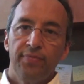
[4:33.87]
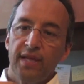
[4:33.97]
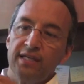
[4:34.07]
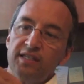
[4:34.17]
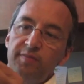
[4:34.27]

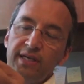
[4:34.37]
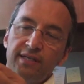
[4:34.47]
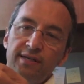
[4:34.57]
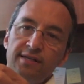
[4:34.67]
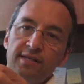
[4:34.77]
as
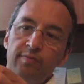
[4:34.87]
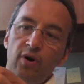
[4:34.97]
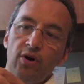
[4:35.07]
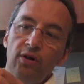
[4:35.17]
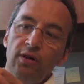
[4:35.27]
depicted in this
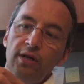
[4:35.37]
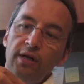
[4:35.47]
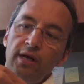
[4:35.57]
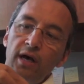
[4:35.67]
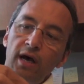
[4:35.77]
model,
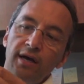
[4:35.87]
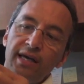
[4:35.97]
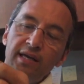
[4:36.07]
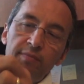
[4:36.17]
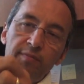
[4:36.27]

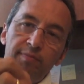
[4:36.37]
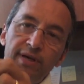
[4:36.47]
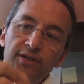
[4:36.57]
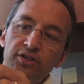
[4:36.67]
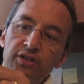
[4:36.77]
can be
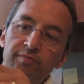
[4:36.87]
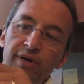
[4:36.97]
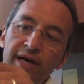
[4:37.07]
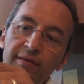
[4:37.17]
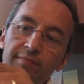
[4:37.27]
pinched
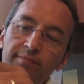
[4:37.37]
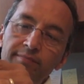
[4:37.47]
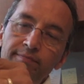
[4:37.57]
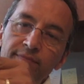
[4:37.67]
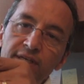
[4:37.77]
by
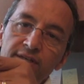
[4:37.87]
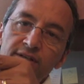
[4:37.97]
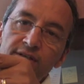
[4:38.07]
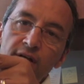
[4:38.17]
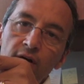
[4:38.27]

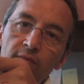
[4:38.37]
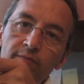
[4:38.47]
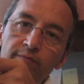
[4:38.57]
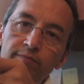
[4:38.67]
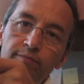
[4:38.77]
discs that are
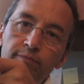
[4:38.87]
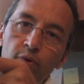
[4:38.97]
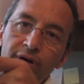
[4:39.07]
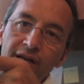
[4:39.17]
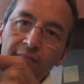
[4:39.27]

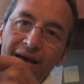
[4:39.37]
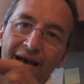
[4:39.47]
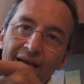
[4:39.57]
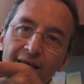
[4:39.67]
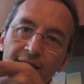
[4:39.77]
pointing
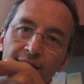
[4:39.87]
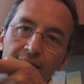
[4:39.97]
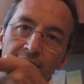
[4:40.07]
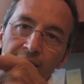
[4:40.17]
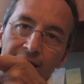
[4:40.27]
back and
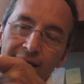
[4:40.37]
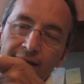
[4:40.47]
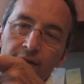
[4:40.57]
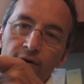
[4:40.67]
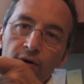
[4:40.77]
hit
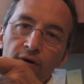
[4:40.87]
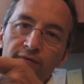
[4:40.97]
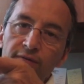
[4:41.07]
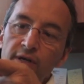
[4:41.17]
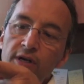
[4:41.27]
the
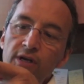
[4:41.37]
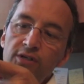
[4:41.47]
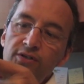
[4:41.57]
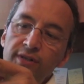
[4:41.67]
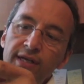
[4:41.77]
nerve,
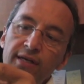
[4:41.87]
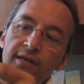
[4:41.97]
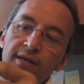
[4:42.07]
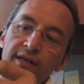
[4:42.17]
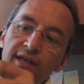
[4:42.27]
so that
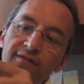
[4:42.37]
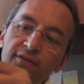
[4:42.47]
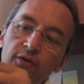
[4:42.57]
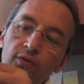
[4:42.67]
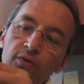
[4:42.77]
if
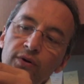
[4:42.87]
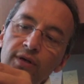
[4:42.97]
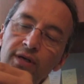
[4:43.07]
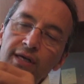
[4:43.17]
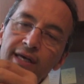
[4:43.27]
you
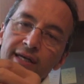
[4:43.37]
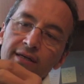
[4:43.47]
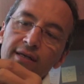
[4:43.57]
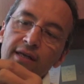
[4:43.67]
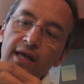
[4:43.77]

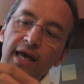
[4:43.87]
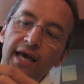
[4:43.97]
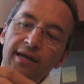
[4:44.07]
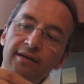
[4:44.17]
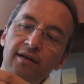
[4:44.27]
hit
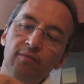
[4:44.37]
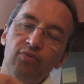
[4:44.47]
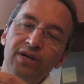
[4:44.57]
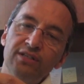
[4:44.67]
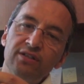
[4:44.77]
and
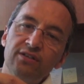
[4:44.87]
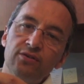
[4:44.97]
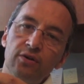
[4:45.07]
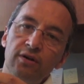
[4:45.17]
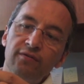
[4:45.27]
compress this
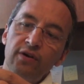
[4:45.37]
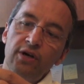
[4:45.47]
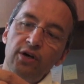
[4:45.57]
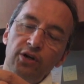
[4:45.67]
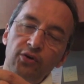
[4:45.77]
nerve,
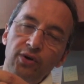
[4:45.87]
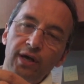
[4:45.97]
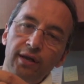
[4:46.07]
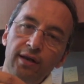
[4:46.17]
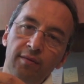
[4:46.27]
you can
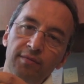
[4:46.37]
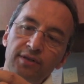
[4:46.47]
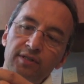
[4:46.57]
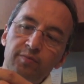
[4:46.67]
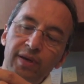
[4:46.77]
get
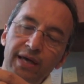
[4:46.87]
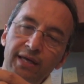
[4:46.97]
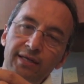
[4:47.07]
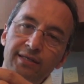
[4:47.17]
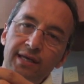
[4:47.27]
numbness,
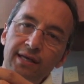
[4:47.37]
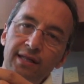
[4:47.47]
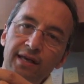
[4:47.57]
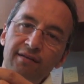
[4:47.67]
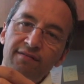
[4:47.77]
pain,
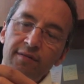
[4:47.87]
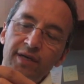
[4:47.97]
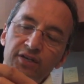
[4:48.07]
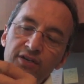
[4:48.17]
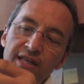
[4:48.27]
tingling,
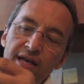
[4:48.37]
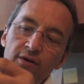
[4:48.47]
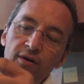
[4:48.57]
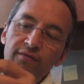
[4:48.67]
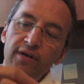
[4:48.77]
inflammation of that
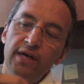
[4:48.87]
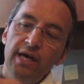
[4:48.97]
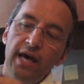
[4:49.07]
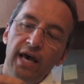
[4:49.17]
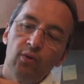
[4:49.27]
nerve,
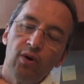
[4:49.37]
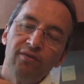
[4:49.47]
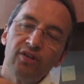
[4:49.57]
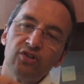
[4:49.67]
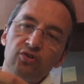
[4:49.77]
and
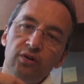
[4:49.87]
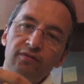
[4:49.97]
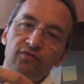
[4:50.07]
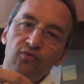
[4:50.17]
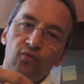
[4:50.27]
wherever this
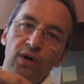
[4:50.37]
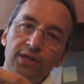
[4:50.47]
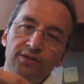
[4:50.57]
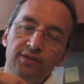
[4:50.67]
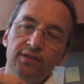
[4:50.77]
nerve
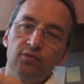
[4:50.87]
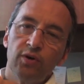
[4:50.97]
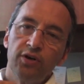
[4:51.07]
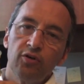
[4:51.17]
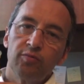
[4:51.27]
runs is where
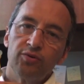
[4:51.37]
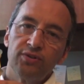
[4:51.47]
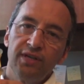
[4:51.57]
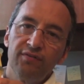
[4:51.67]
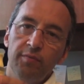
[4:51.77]
you'll
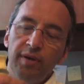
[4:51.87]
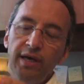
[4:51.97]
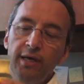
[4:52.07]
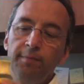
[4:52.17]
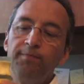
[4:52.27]
perceive the
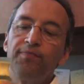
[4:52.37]
pain.